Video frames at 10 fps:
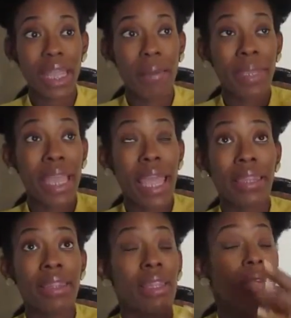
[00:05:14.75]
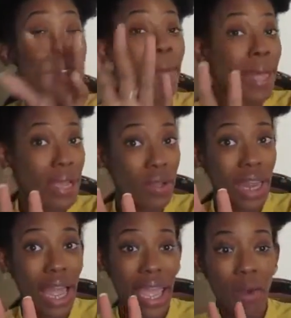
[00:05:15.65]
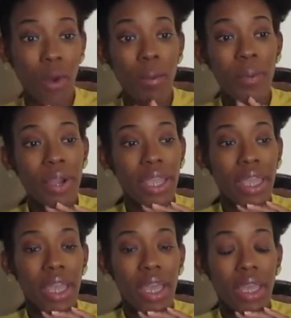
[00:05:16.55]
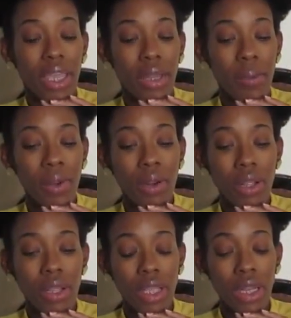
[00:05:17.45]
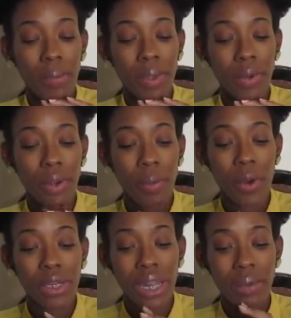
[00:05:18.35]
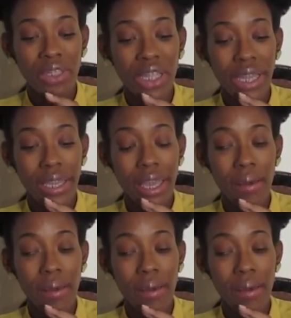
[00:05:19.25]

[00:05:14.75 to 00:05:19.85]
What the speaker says: I mean, and I'm not gonna lie, at one point in the middle of the morning, I was like,